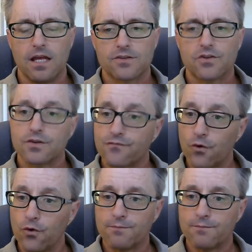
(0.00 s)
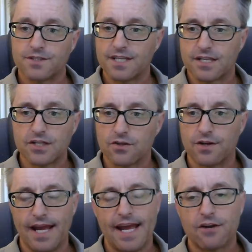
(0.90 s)
So there's four particular
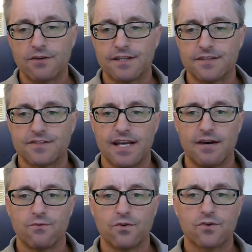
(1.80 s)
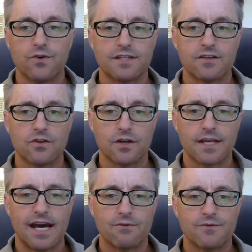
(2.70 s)
areas that we're going to
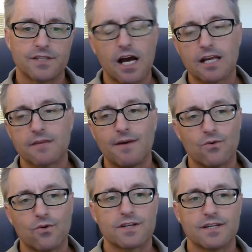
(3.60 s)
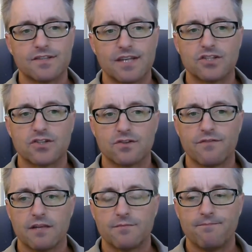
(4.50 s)
look at when we talk about organizational
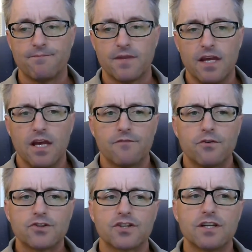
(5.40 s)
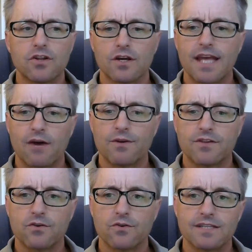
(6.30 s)
development. First, you're going to look at what
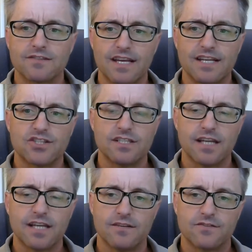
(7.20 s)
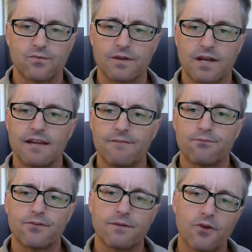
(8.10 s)
the organization does, what kind
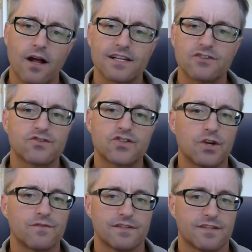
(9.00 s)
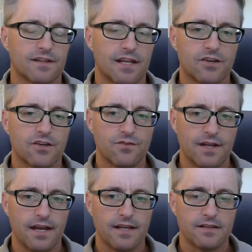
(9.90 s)
of product or service that they
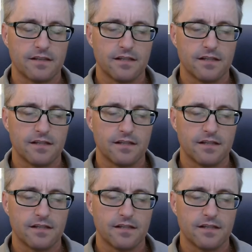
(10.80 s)
create.